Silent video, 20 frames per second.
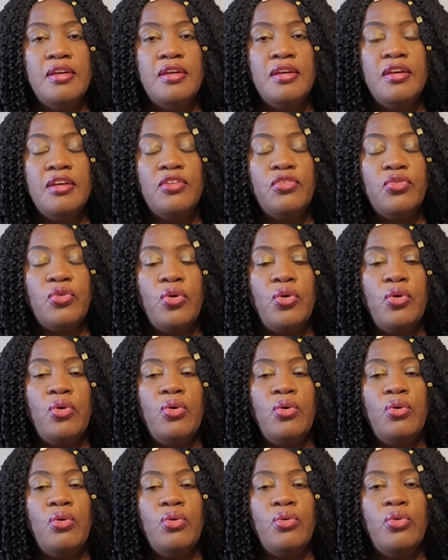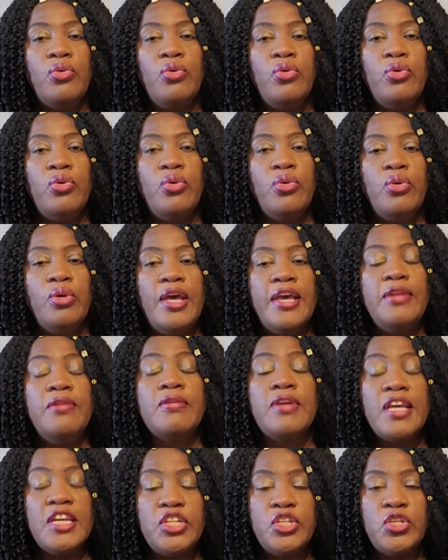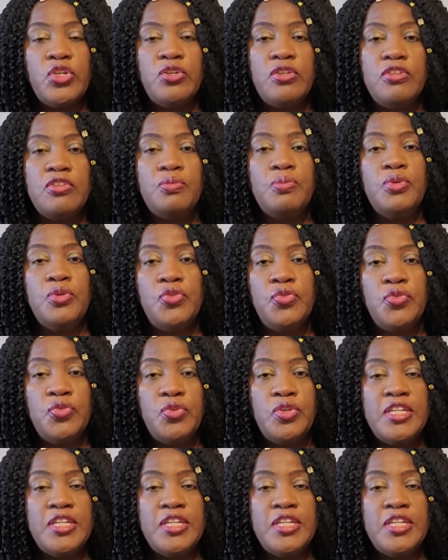So education is beautiful.